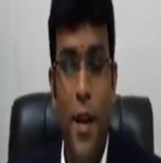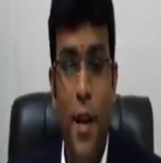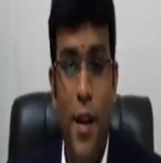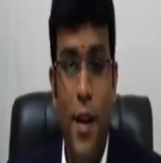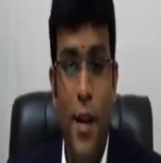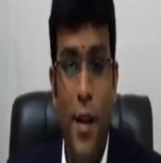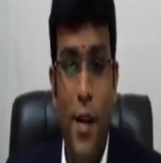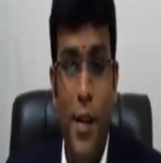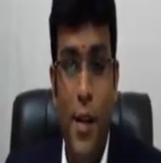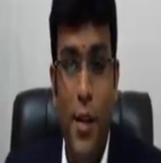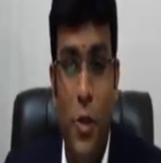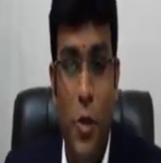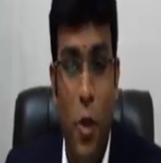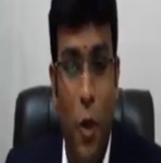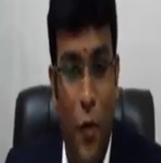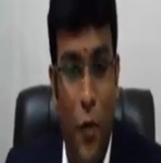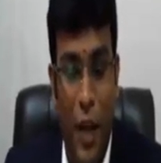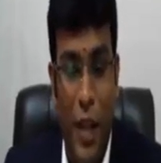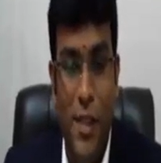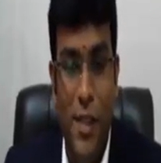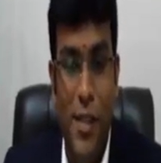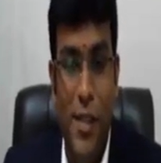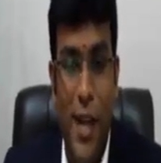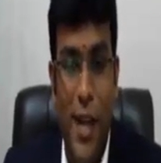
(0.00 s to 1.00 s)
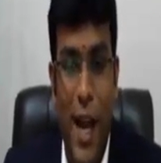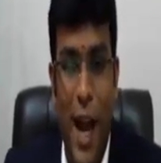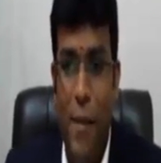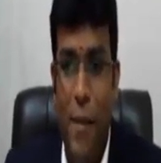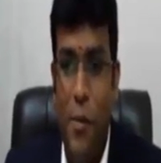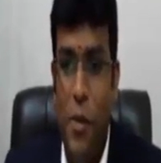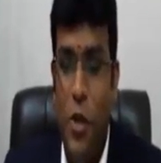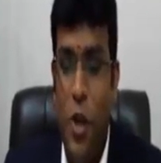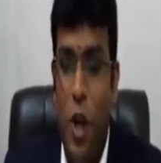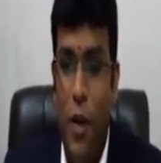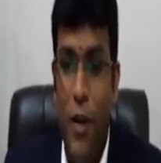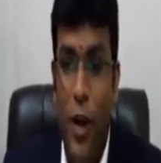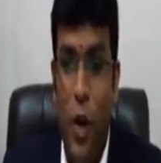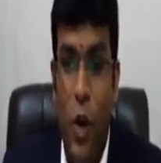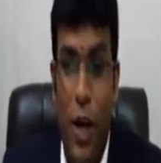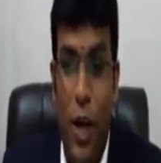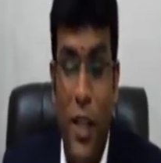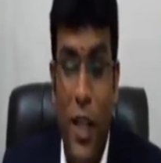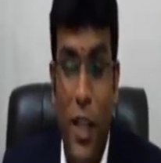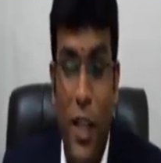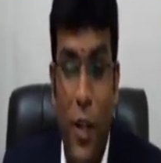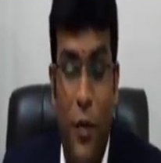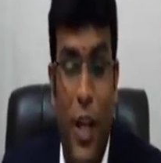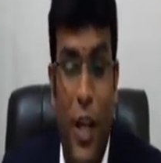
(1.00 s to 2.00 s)
So friends, I'm sure we got
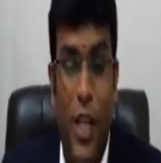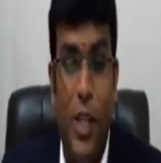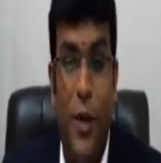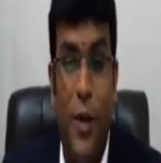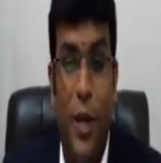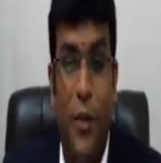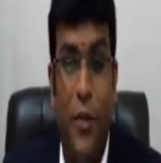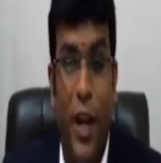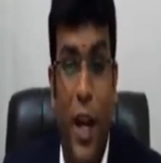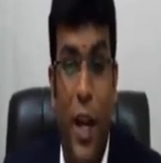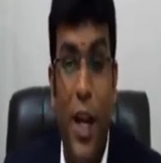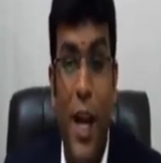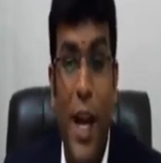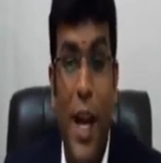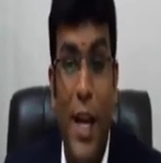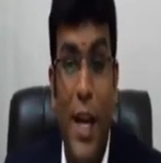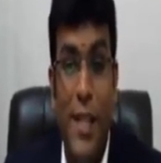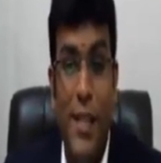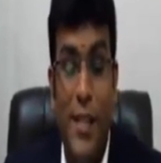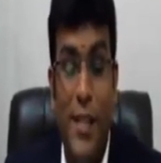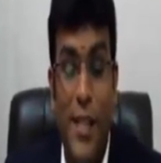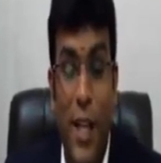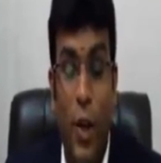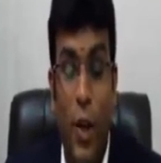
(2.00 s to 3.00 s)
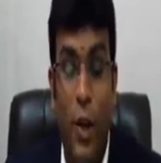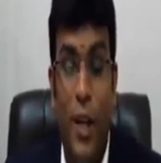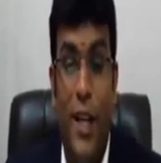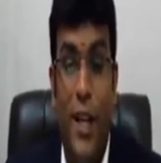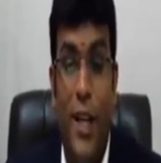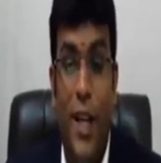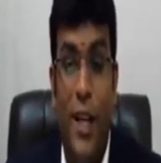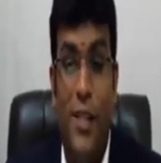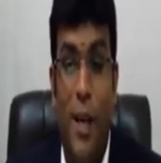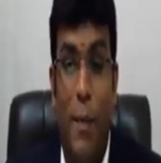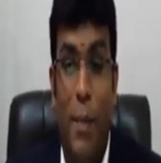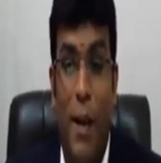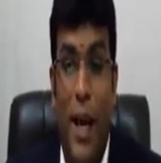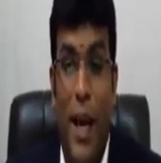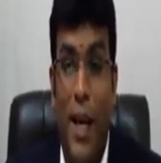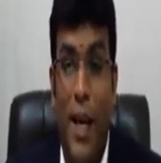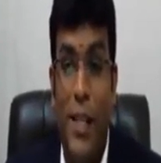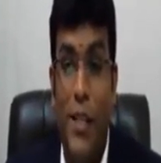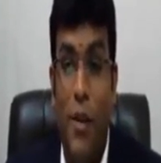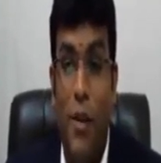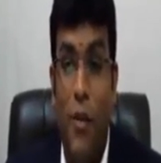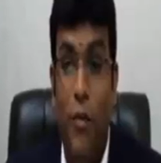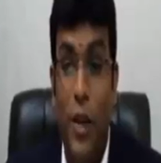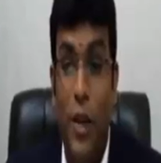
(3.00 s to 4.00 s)
the difference between zero rated
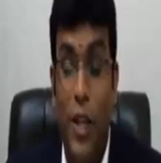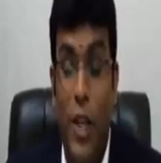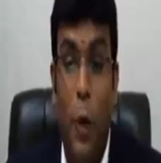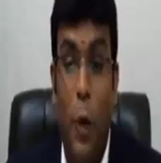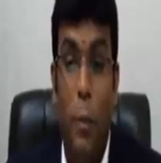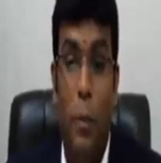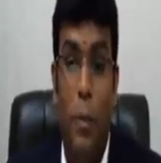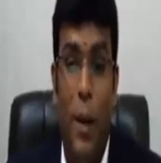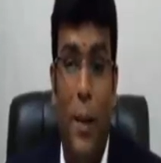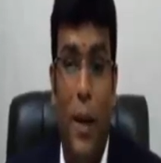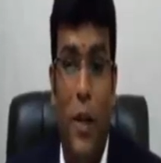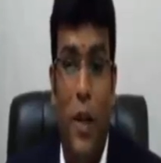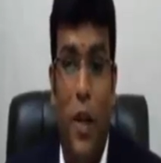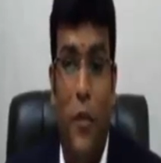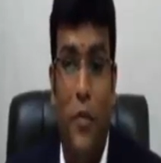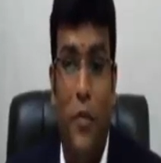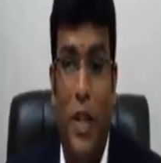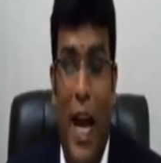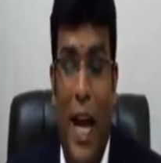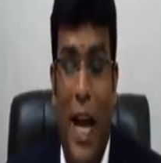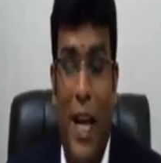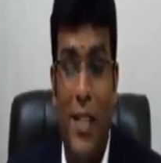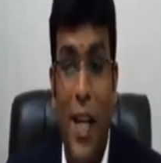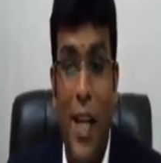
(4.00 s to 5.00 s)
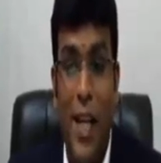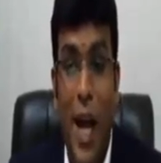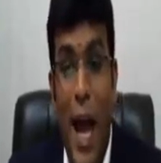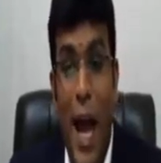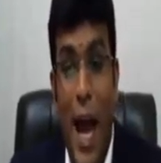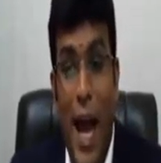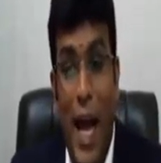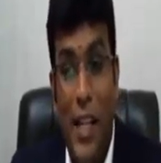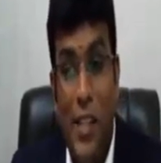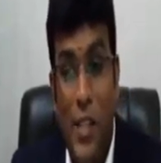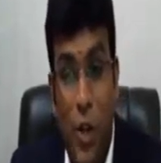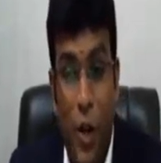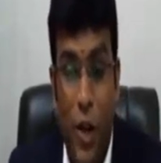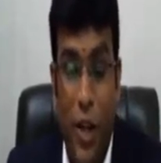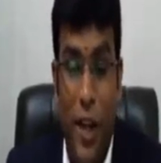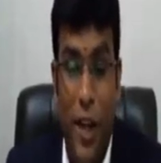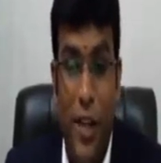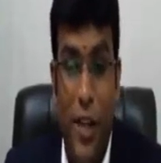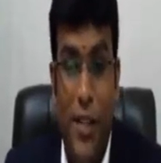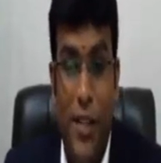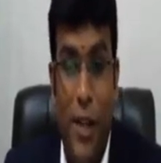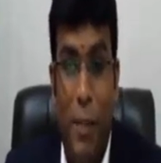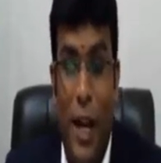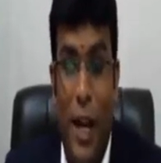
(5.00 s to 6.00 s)
supplies without payment of tax and zero rated
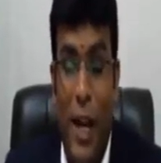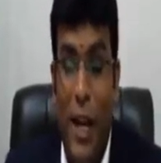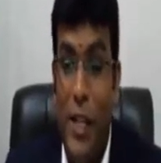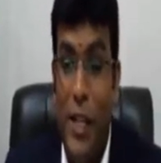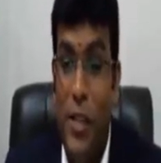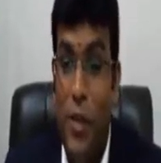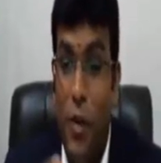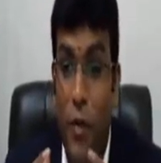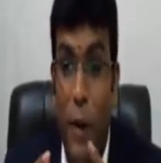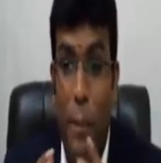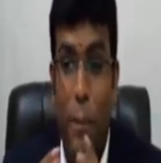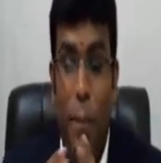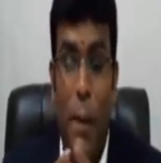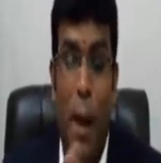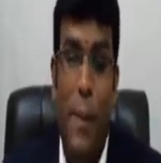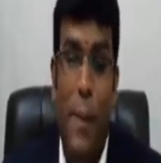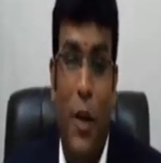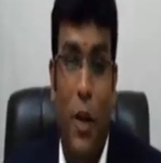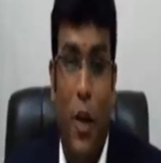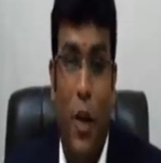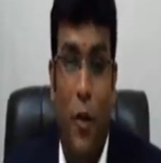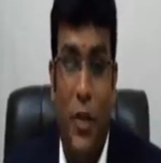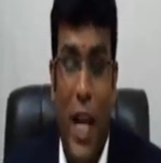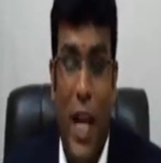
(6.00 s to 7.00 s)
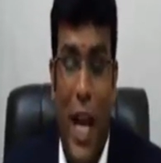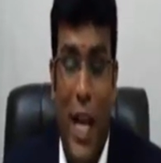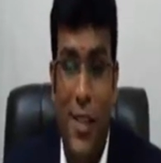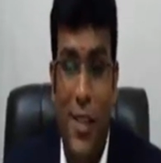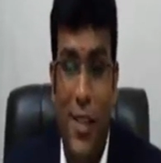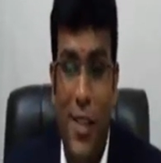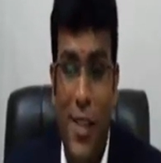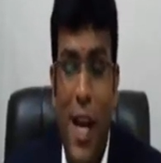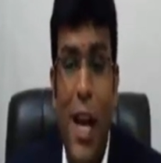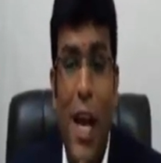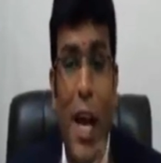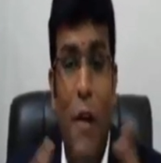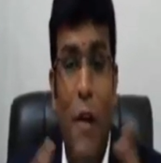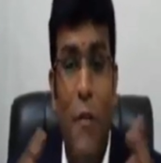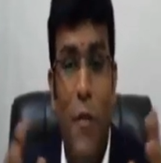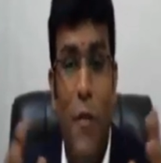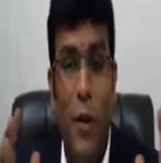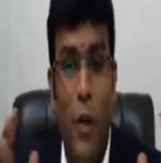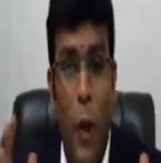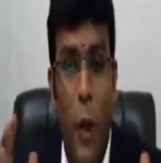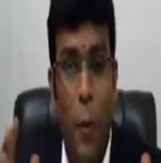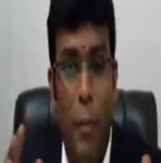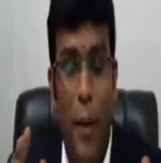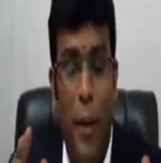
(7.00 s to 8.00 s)
supplies with payment of tax.
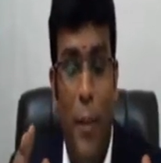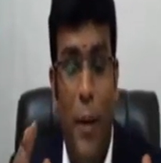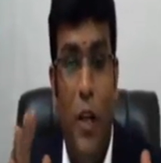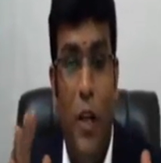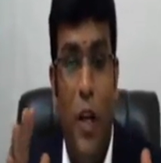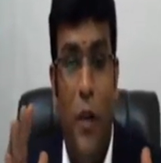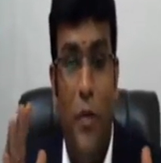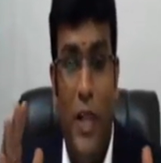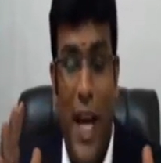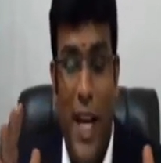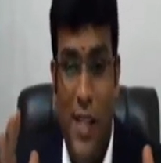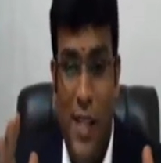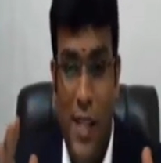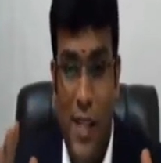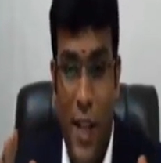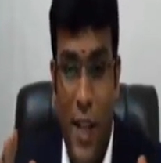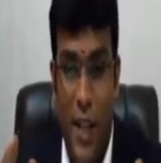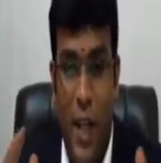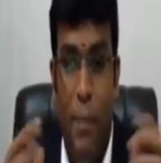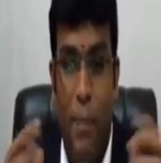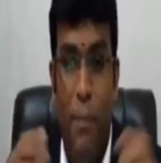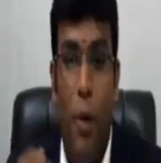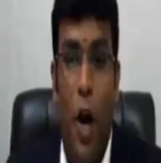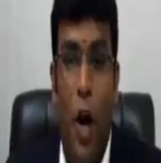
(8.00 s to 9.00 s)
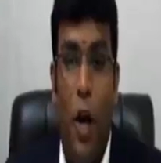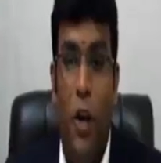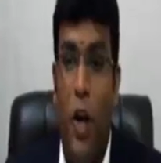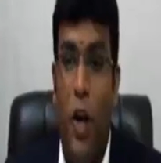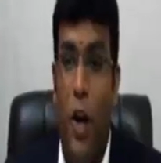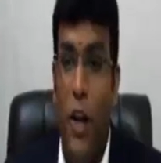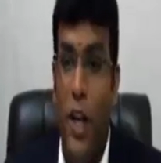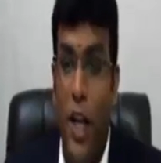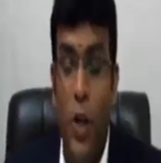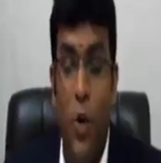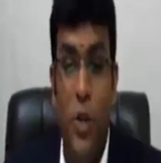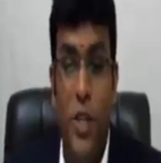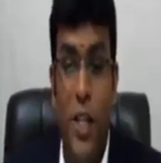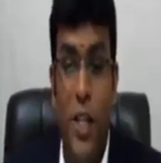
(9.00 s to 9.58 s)
Without payment of tax is under bond or LUT,